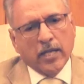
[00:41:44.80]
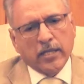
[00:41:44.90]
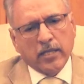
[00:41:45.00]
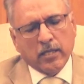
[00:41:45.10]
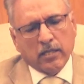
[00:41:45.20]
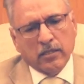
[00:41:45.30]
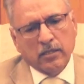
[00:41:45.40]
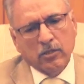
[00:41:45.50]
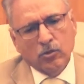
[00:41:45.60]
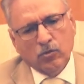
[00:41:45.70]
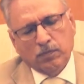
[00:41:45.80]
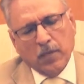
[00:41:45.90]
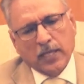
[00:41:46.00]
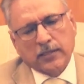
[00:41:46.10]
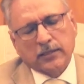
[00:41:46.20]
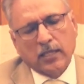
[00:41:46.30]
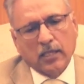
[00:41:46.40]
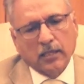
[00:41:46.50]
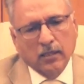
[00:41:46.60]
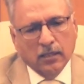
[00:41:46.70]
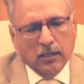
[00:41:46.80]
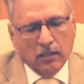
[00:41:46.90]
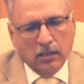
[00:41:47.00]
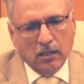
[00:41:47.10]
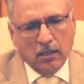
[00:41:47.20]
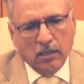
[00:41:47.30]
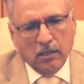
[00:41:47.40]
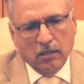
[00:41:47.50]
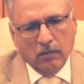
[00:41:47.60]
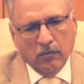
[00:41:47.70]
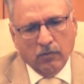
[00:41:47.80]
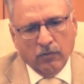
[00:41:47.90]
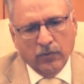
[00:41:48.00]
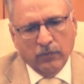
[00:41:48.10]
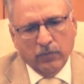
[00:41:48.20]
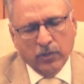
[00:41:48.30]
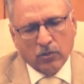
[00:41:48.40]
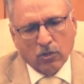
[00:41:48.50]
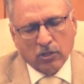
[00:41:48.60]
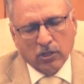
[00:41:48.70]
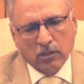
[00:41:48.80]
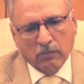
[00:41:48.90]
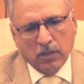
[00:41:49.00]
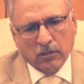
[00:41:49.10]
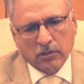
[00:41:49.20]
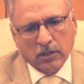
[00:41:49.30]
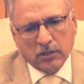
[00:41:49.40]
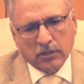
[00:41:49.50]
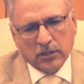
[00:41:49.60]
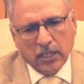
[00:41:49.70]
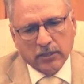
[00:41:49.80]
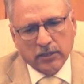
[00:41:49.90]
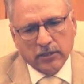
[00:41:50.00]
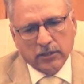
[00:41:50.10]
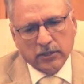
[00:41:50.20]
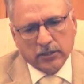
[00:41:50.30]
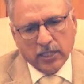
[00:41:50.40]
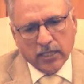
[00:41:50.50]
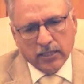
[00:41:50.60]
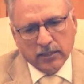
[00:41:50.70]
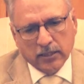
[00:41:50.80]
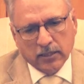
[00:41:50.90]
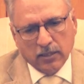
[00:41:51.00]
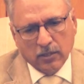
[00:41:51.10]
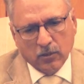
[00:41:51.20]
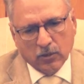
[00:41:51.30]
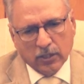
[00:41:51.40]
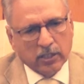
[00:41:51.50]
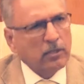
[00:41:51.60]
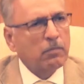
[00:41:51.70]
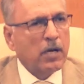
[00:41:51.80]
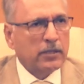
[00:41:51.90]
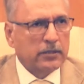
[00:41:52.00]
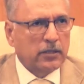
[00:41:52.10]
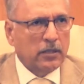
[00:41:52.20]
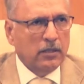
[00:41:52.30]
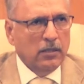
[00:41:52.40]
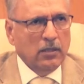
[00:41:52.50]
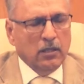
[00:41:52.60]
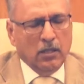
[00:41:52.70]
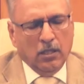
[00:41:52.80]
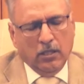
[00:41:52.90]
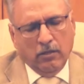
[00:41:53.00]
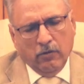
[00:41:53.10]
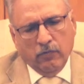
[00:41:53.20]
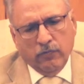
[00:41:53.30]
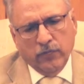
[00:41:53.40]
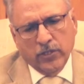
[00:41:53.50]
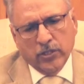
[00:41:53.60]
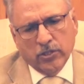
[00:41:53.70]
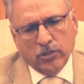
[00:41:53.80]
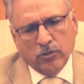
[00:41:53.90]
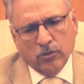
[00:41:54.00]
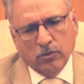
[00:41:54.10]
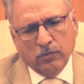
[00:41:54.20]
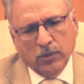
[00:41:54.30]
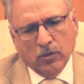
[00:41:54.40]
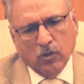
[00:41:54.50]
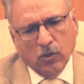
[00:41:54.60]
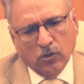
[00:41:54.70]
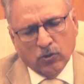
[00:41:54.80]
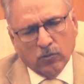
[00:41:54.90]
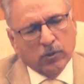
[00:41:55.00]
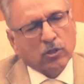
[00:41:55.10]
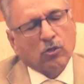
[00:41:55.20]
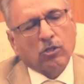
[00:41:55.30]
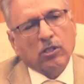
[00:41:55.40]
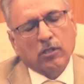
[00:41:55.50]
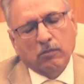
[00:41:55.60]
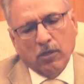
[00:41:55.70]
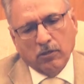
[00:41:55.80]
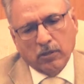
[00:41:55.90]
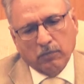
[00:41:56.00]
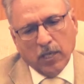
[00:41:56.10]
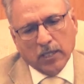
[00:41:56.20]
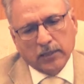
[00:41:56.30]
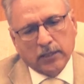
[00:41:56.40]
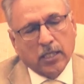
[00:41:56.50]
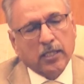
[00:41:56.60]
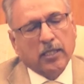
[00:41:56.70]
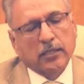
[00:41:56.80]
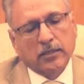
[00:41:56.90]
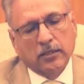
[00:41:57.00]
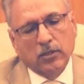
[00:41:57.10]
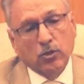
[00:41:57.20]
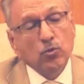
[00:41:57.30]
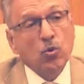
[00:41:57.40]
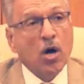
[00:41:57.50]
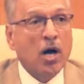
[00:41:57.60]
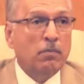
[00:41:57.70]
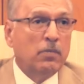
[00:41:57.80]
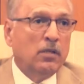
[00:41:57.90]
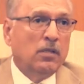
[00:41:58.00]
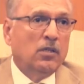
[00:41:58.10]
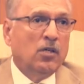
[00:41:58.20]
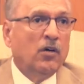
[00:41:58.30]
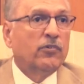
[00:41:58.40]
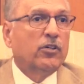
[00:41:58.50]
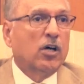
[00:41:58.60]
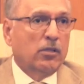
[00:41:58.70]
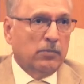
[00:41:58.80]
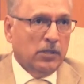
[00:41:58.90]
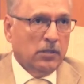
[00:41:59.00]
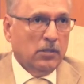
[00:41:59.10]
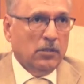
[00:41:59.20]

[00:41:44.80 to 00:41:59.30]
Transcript: I think the new Pakistan, we've been talking about a strategically located Pakistan. We should also be talking about Pakistan as a new hub of economy,